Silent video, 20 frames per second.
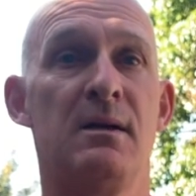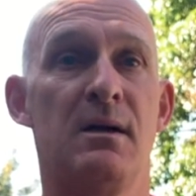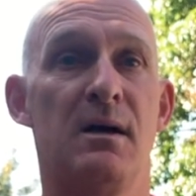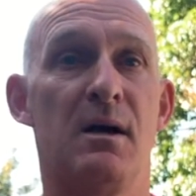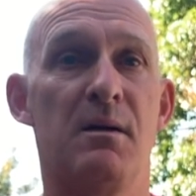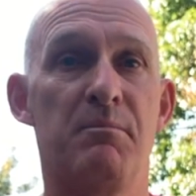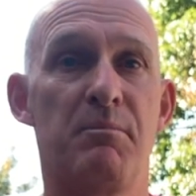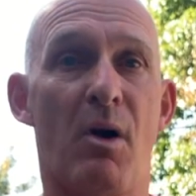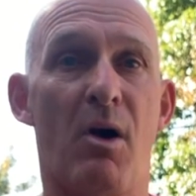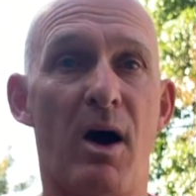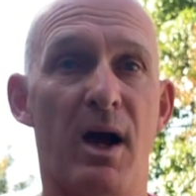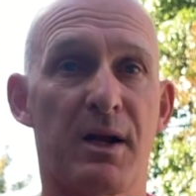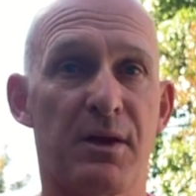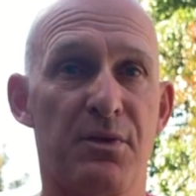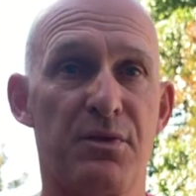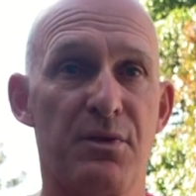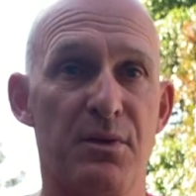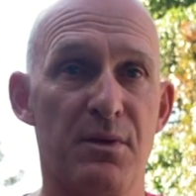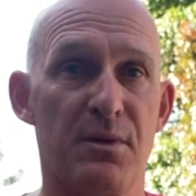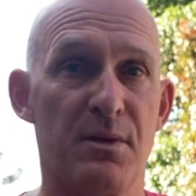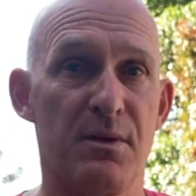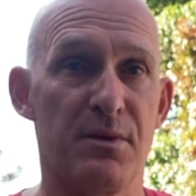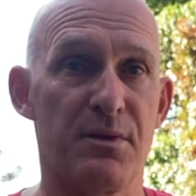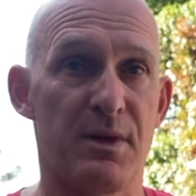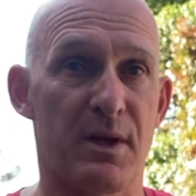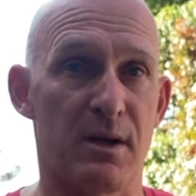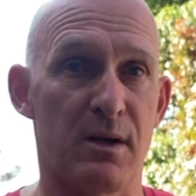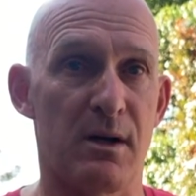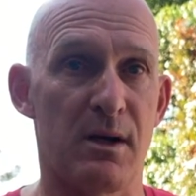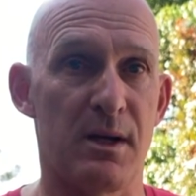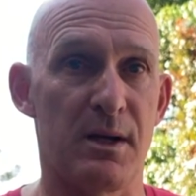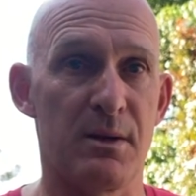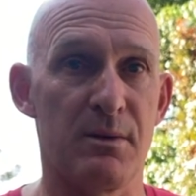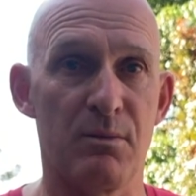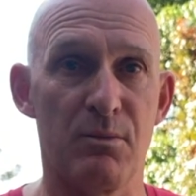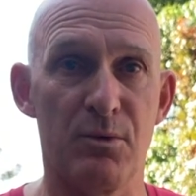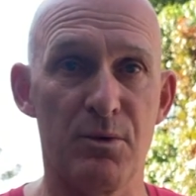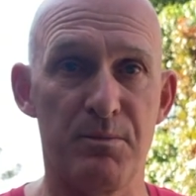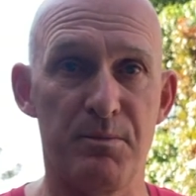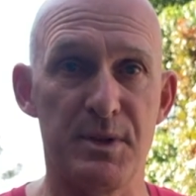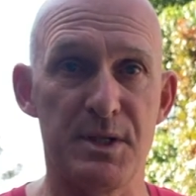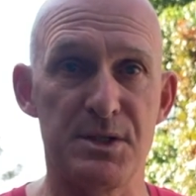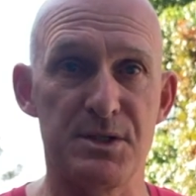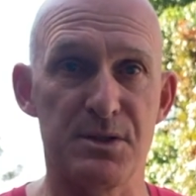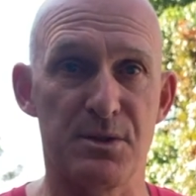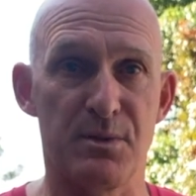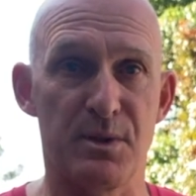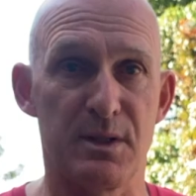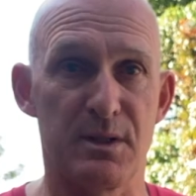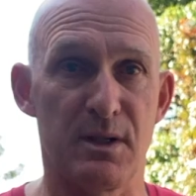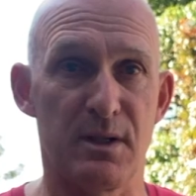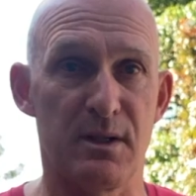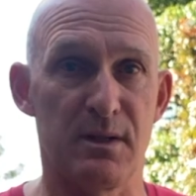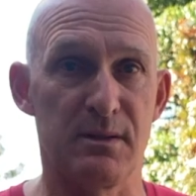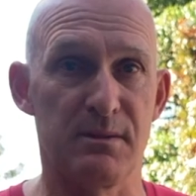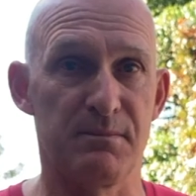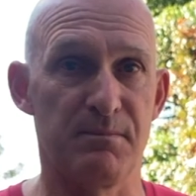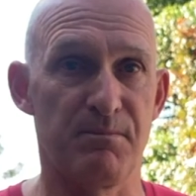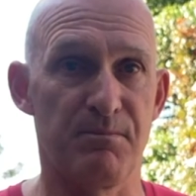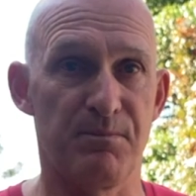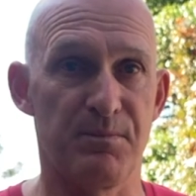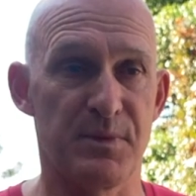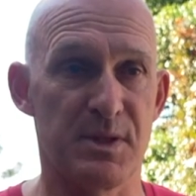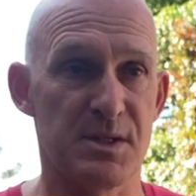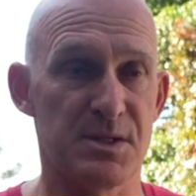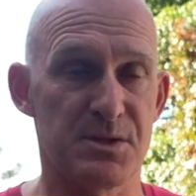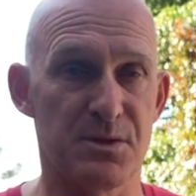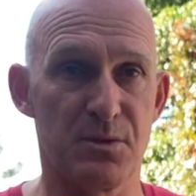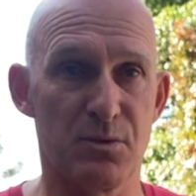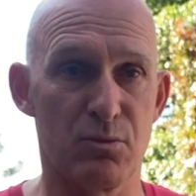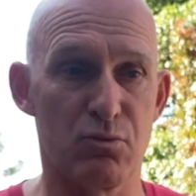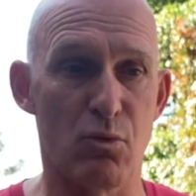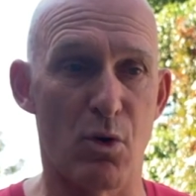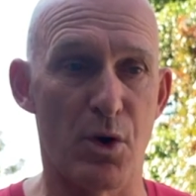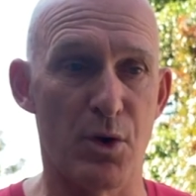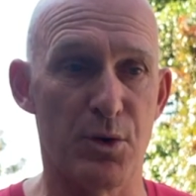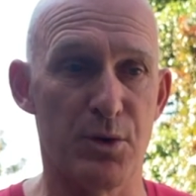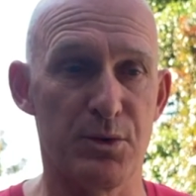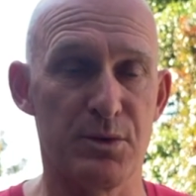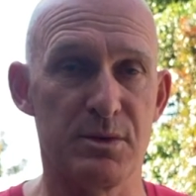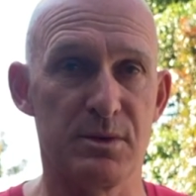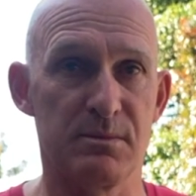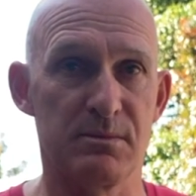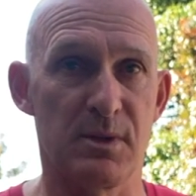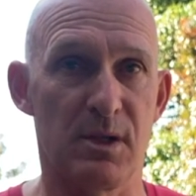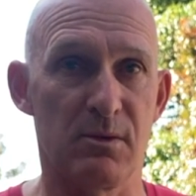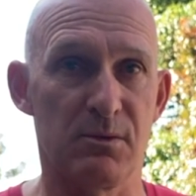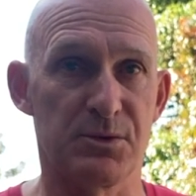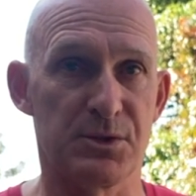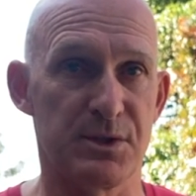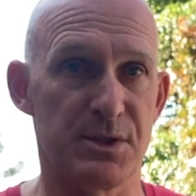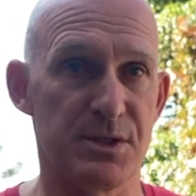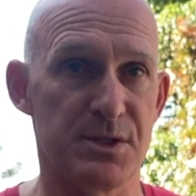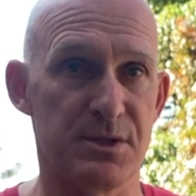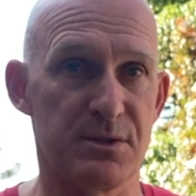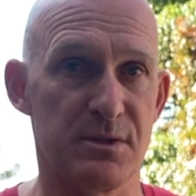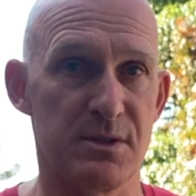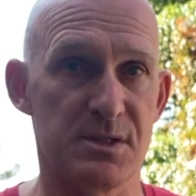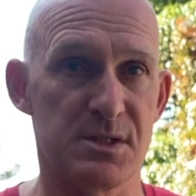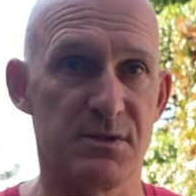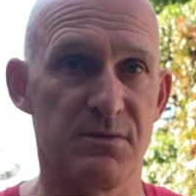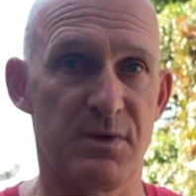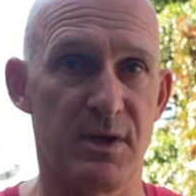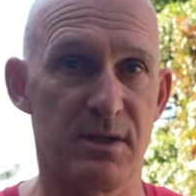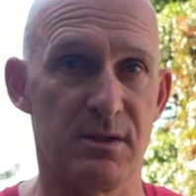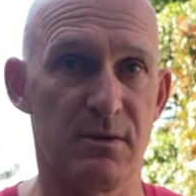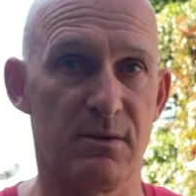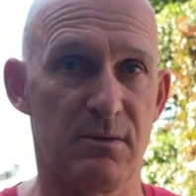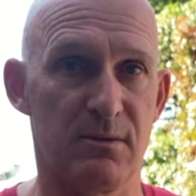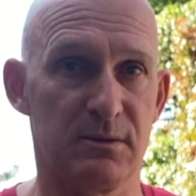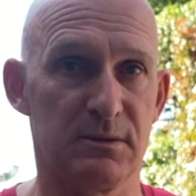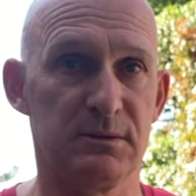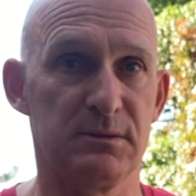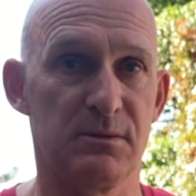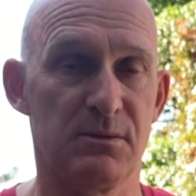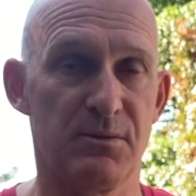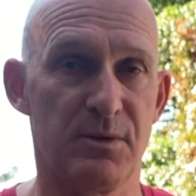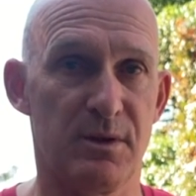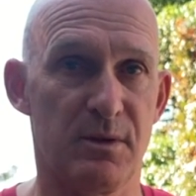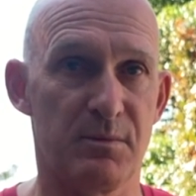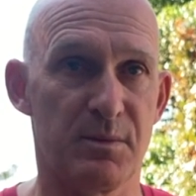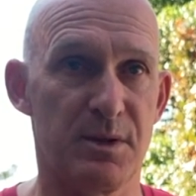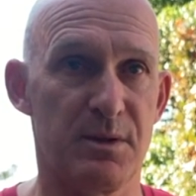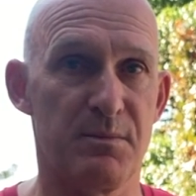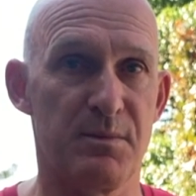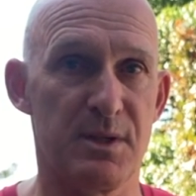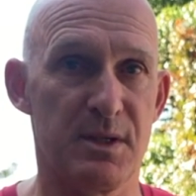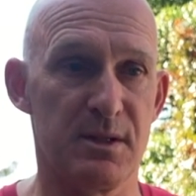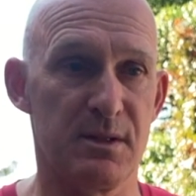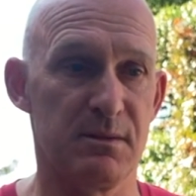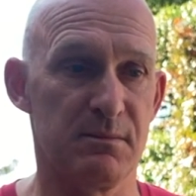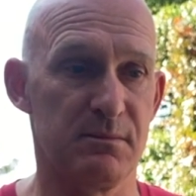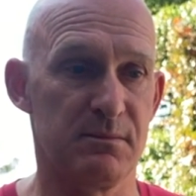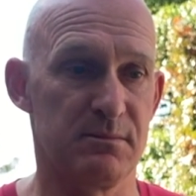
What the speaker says: a bike that I would be doing a sort of road ultra endurance event on, where I'm going to be